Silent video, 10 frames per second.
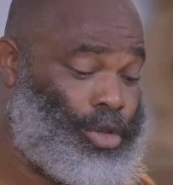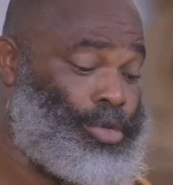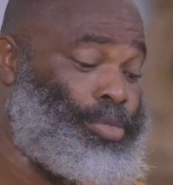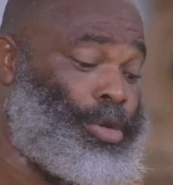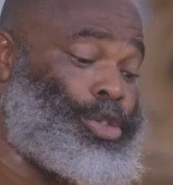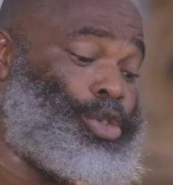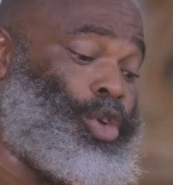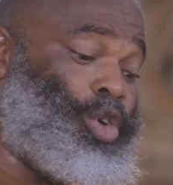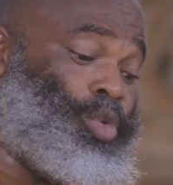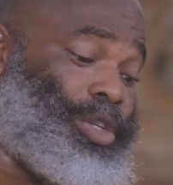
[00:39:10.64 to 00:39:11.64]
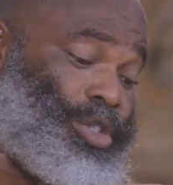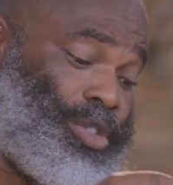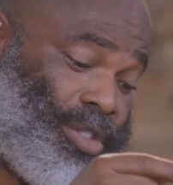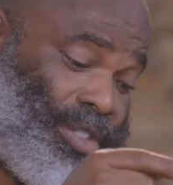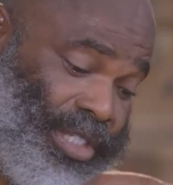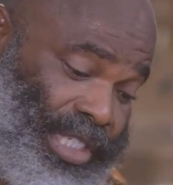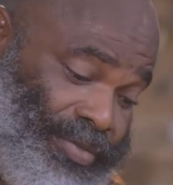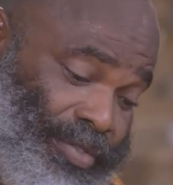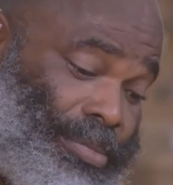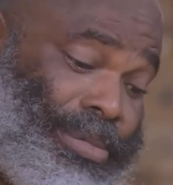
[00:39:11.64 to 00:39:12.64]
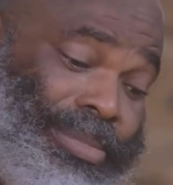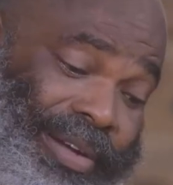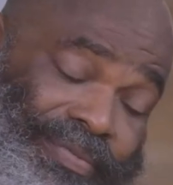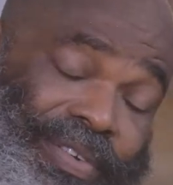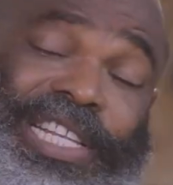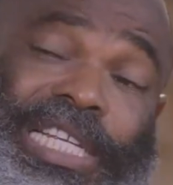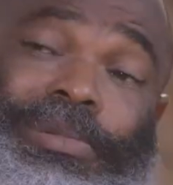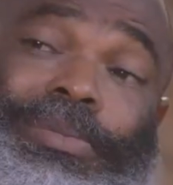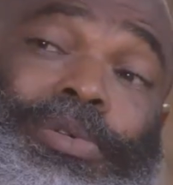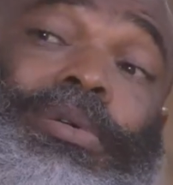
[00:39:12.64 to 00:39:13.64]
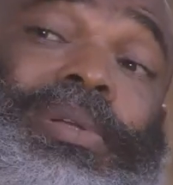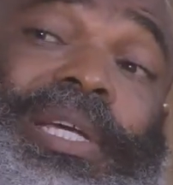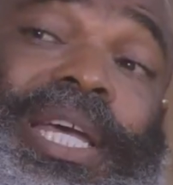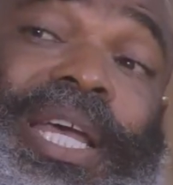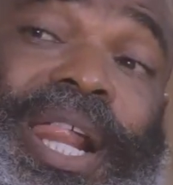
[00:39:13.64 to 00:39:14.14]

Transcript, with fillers: but must you always defend me by fighting me in public? Oh,